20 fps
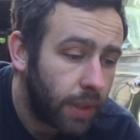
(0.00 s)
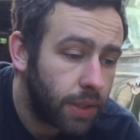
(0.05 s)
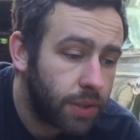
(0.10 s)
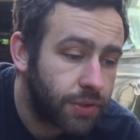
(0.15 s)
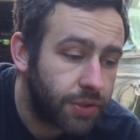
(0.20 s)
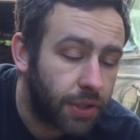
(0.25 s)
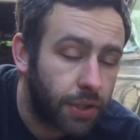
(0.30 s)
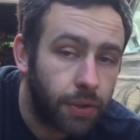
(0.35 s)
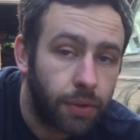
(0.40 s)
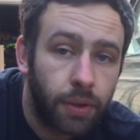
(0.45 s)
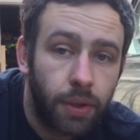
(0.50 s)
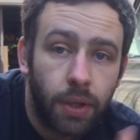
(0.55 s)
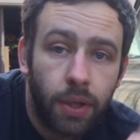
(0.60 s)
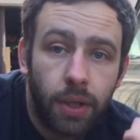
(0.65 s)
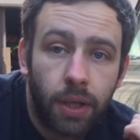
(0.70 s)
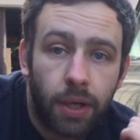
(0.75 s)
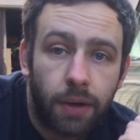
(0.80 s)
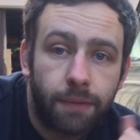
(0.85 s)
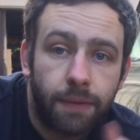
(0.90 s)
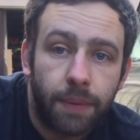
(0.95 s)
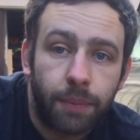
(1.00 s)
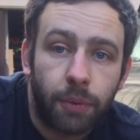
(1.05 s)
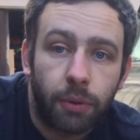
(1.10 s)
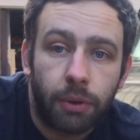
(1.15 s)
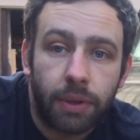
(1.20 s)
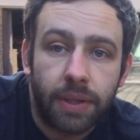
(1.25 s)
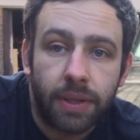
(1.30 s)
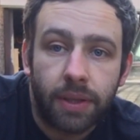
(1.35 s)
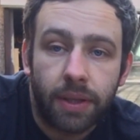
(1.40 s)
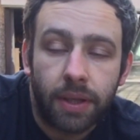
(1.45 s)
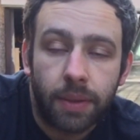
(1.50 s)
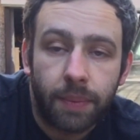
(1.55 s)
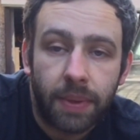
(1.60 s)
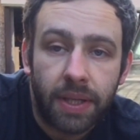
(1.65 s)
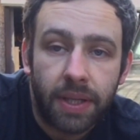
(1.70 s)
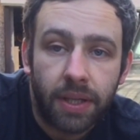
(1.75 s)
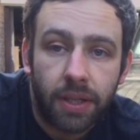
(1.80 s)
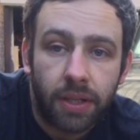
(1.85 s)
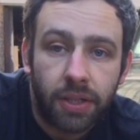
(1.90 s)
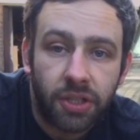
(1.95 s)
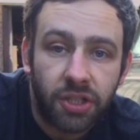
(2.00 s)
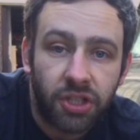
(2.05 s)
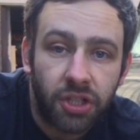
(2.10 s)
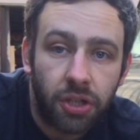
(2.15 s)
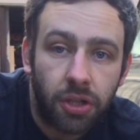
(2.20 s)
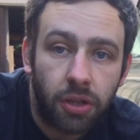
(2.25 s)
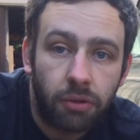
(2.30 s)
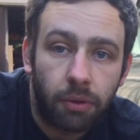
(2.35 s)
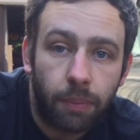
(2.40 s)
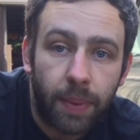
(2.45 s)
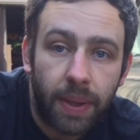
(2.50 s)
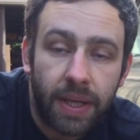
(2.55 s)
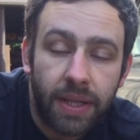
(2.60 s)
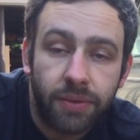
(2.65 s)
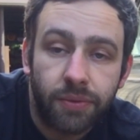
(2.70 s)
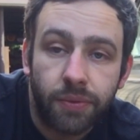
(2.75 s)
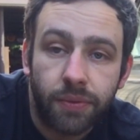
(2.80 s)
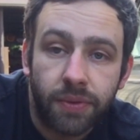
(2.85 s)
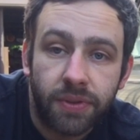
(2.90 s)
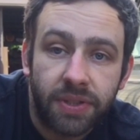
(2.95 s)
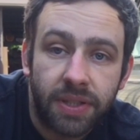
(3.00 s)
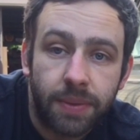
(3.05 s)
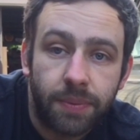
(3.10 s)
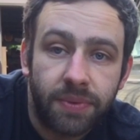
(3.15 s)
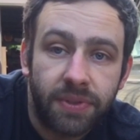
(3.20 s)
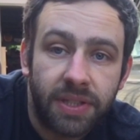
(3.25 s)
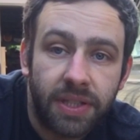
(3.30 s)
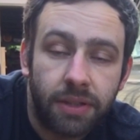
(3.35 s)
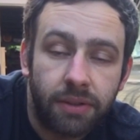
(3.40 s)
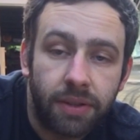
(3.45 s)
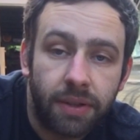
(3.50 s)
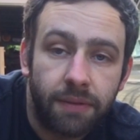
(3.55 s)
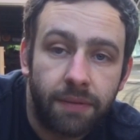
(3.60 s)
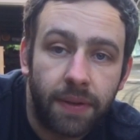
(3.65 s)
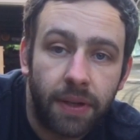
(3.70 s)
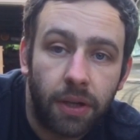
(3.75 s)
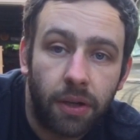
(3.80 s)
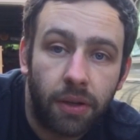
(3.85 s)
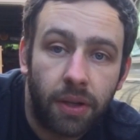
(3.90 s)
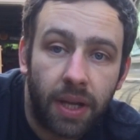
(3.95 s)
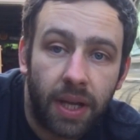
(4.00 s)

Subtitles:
So I'll flip you in a minute and I'll just show you the repairs with the seam sealer and everything on.